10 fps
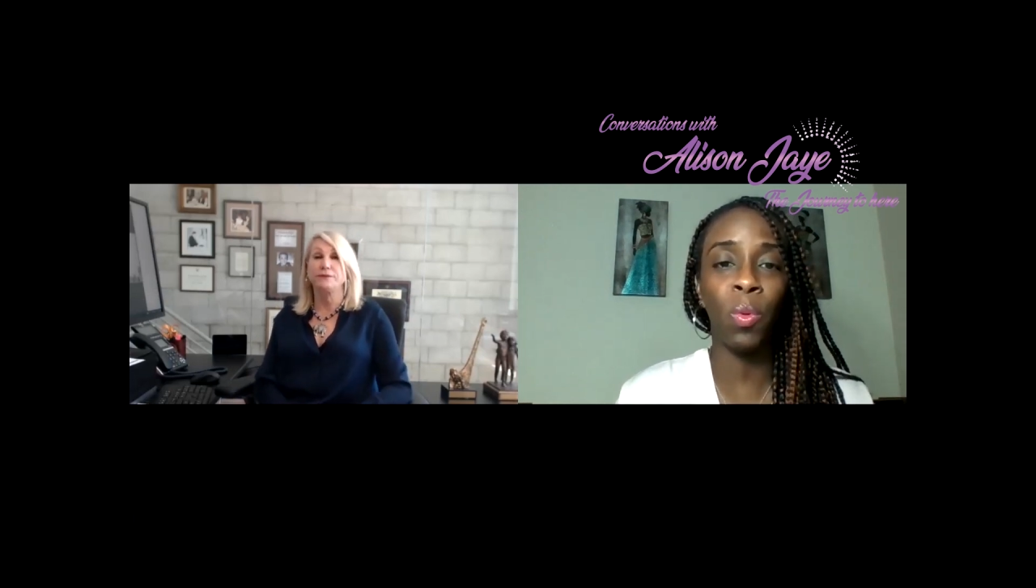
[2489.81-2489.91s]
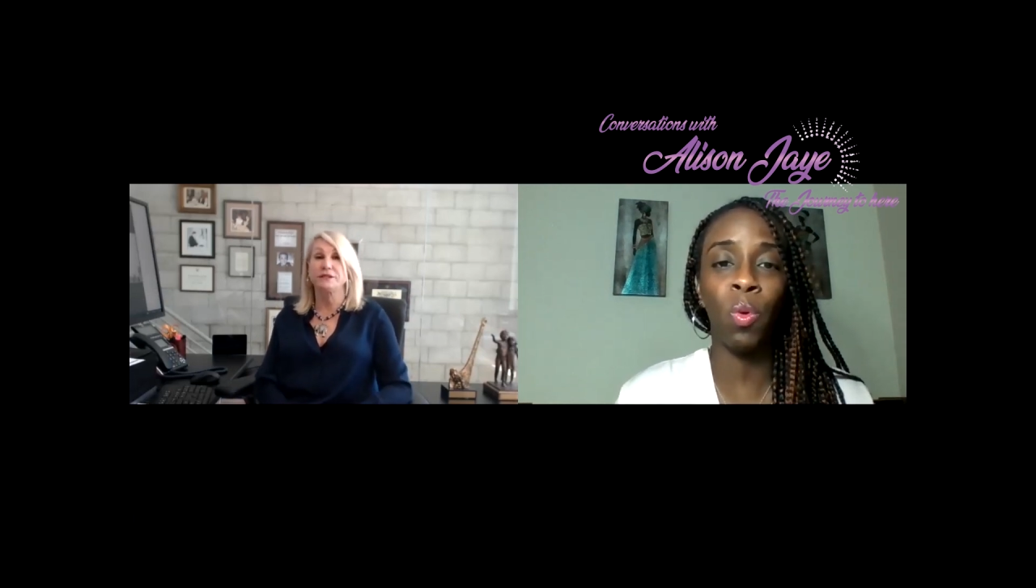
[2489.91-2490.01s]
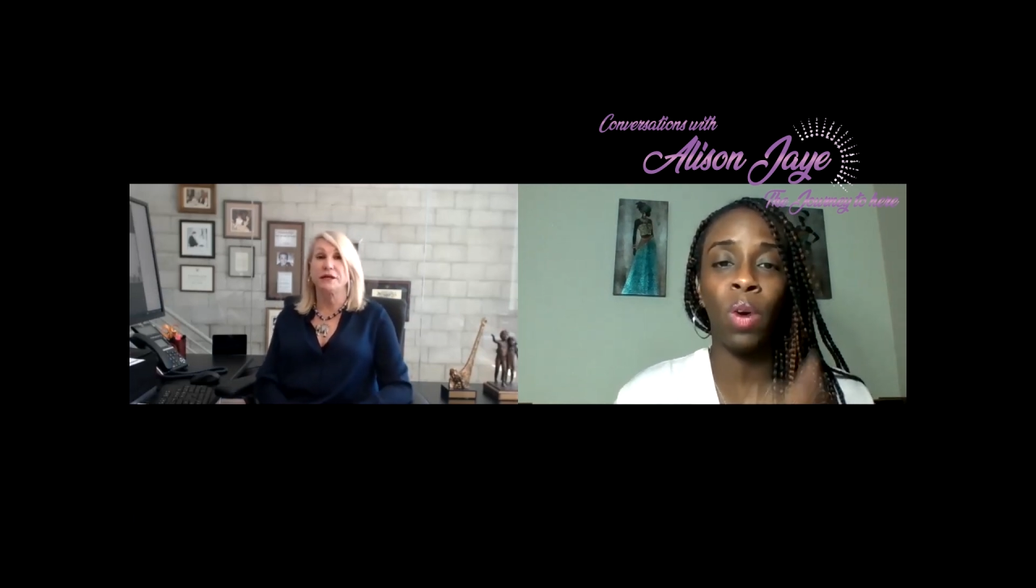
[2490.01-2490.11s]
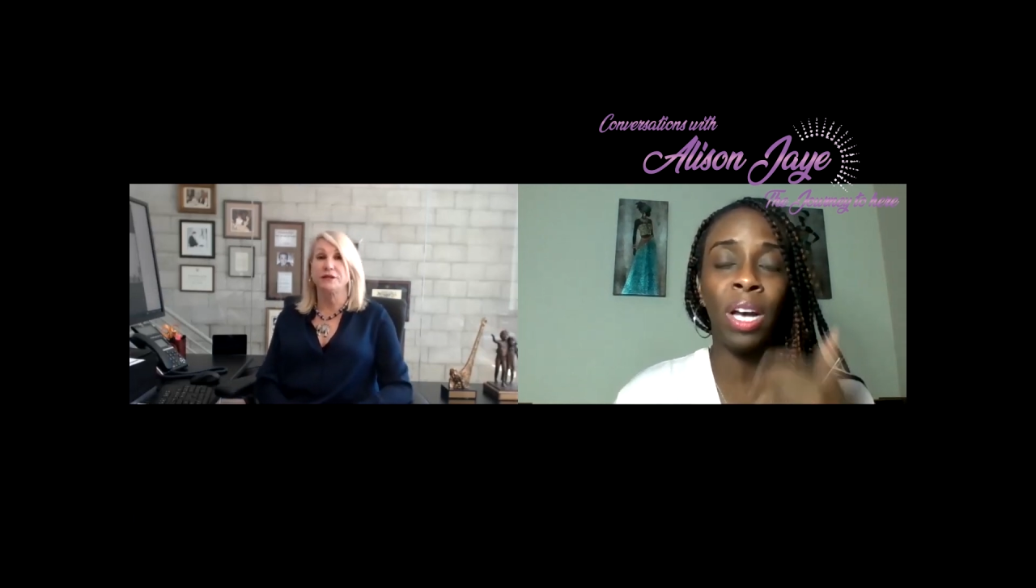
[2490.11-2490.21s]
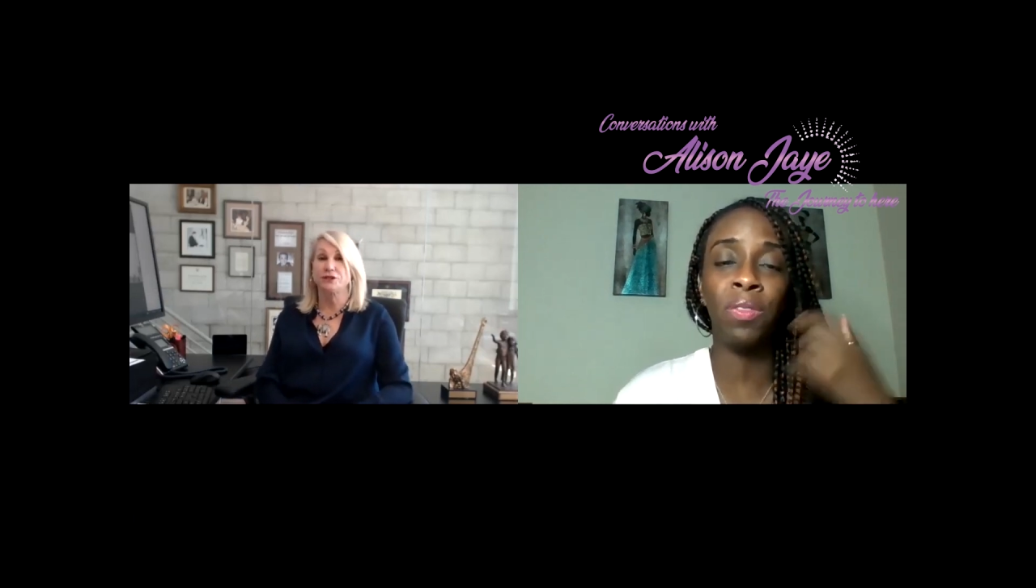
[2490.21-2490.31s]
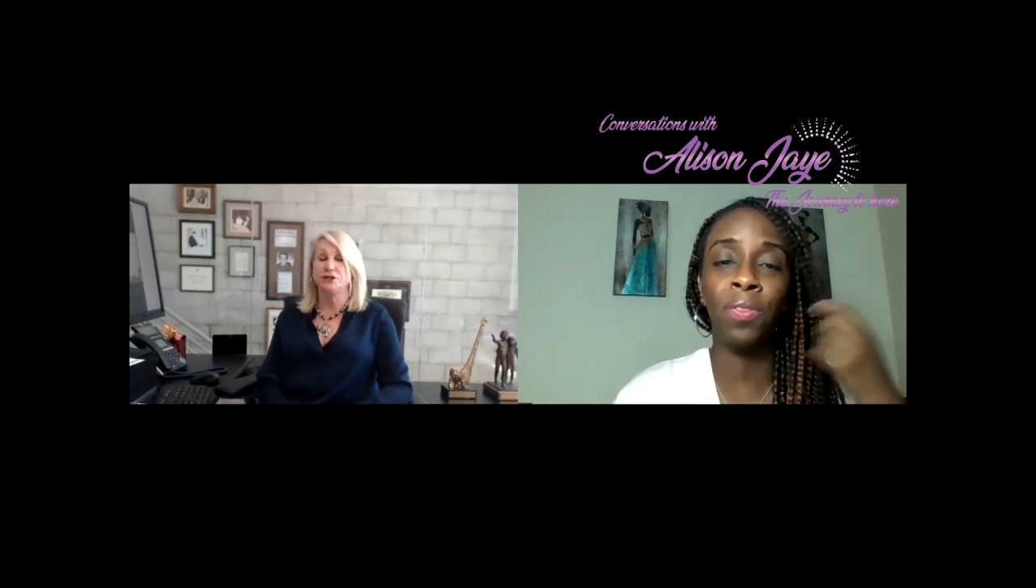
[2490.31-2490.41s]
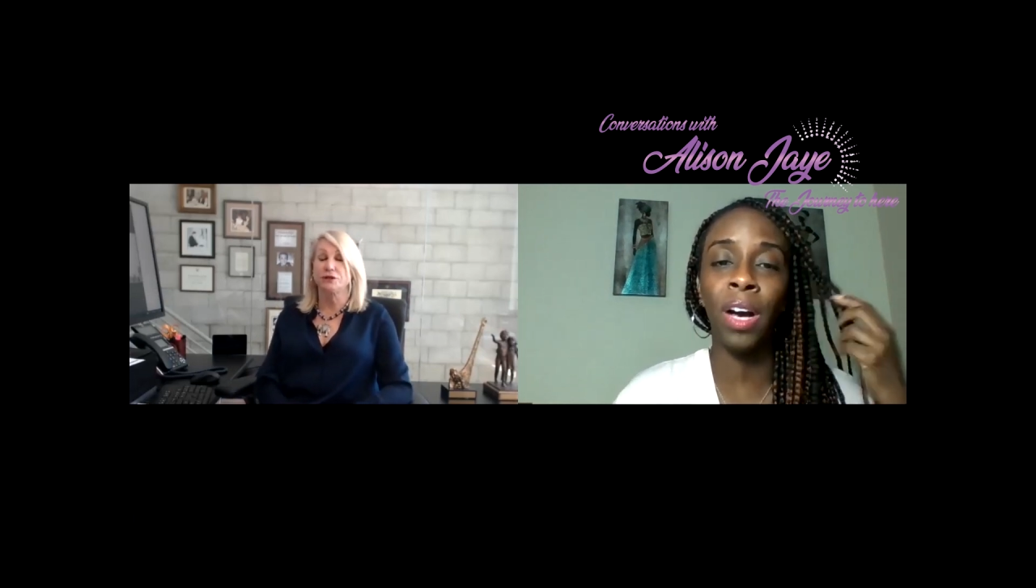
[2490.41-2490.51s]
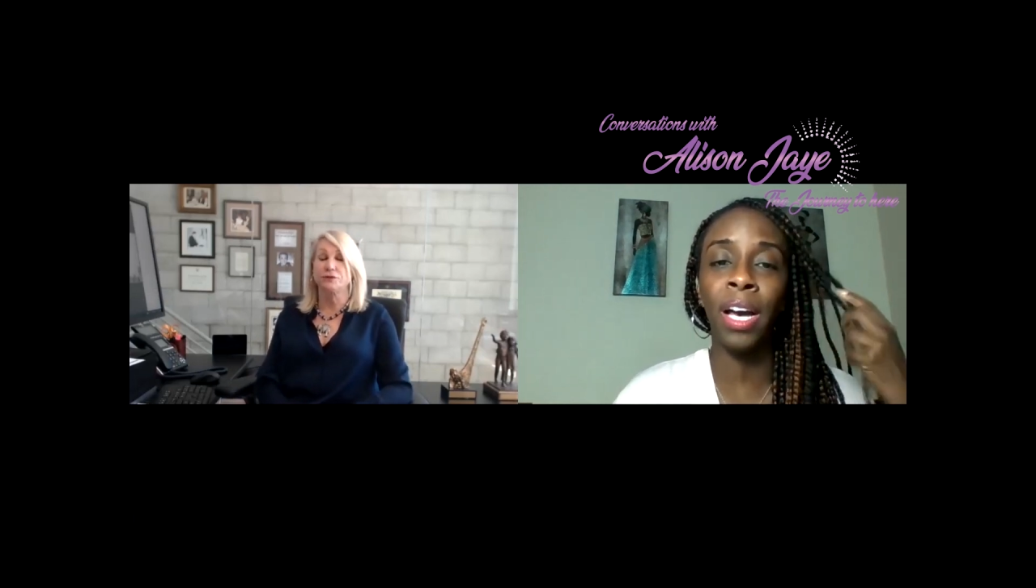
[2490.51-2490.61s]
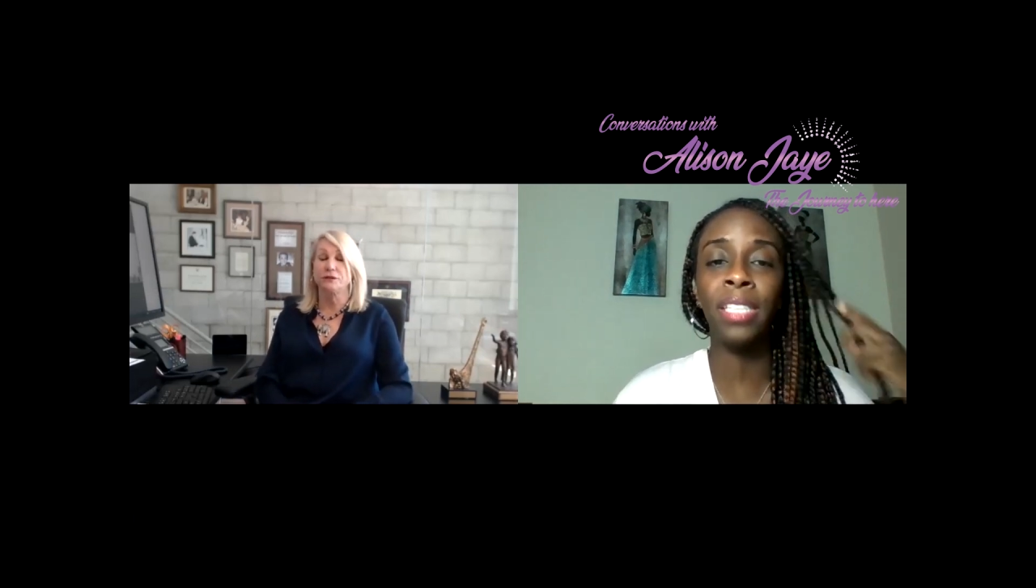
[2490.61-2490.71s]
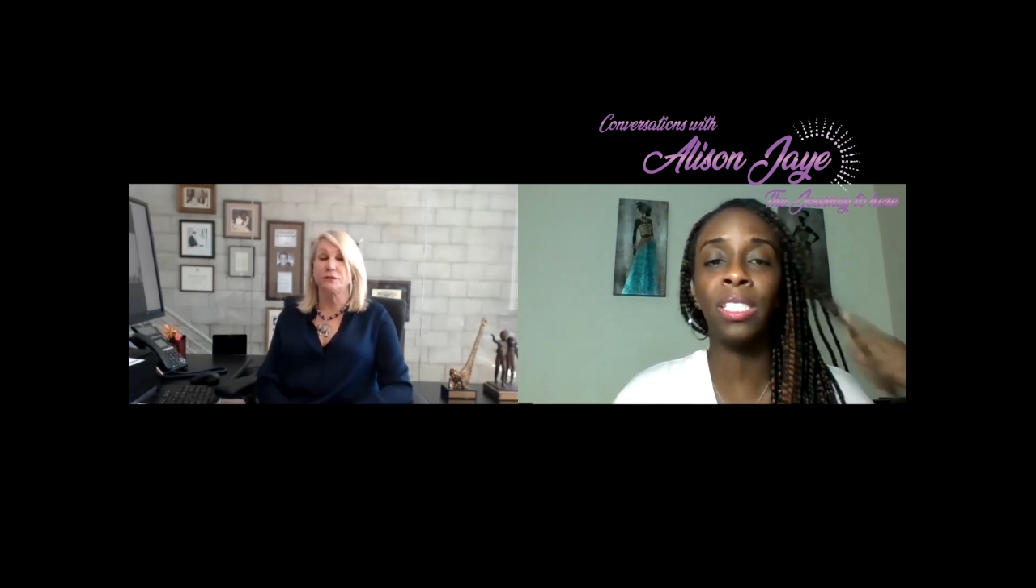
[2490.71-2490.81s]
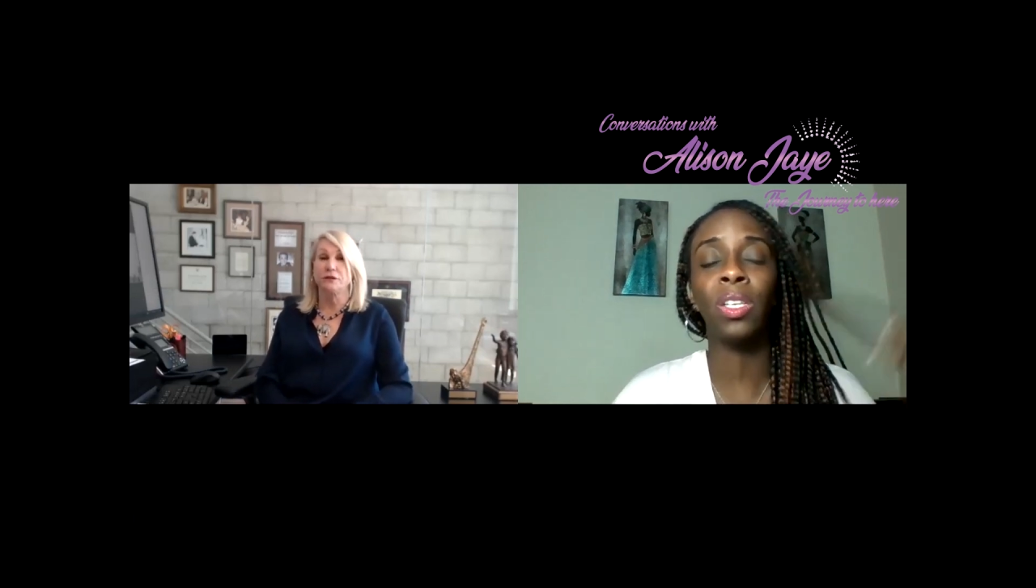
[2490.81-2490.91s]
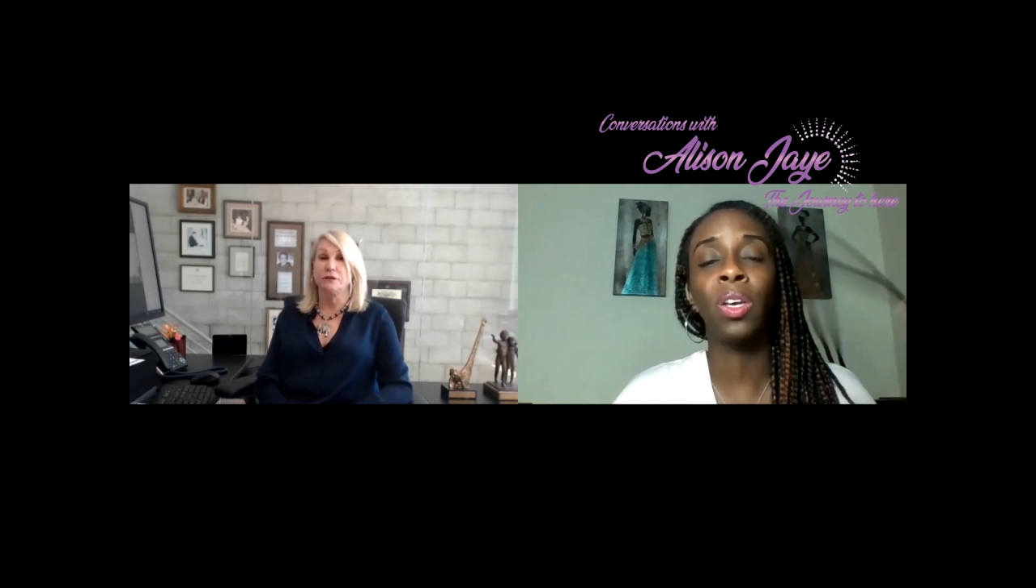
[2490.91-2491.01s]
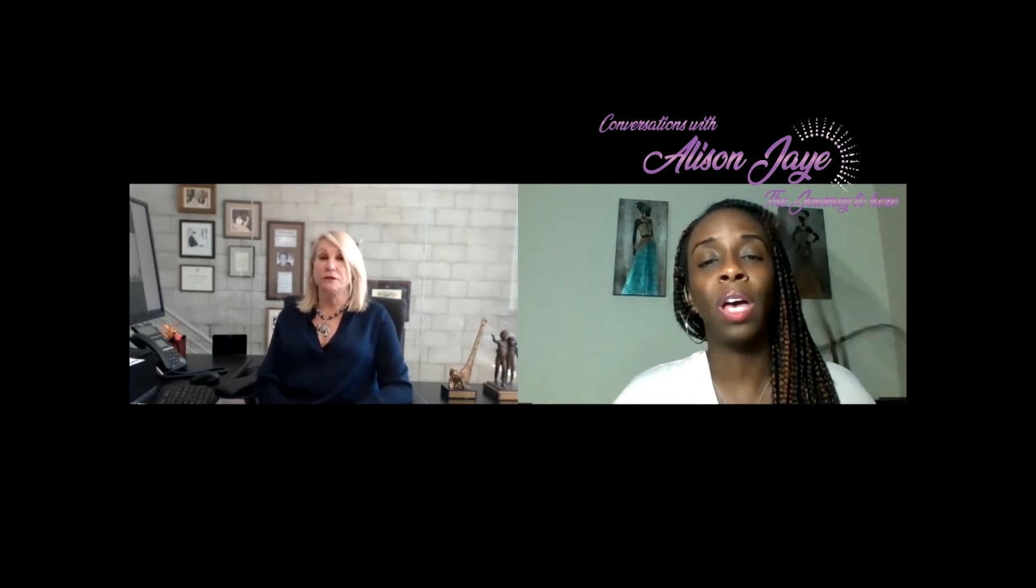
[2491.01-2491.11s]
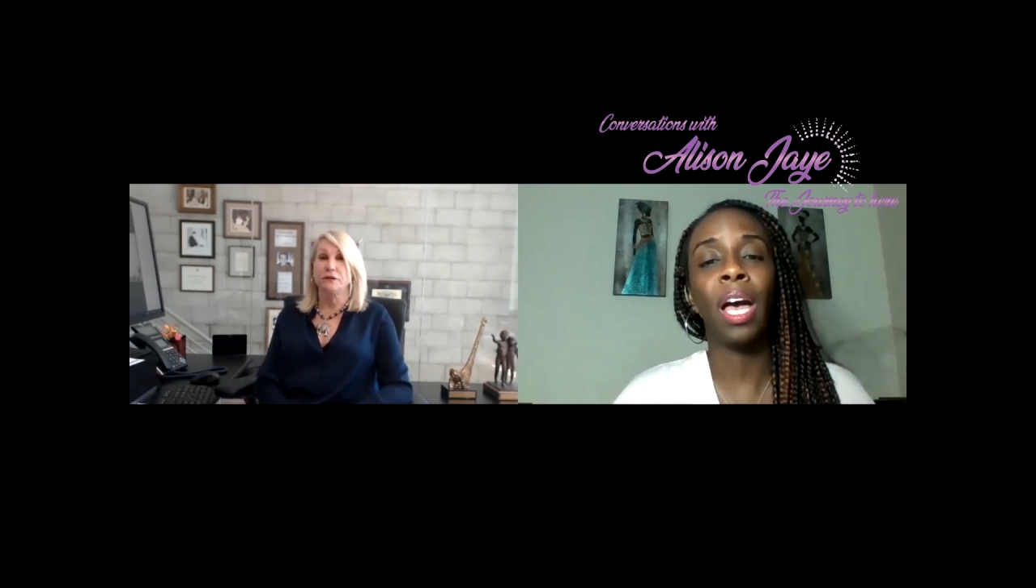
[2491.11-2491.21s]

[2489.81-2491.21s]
help or advice?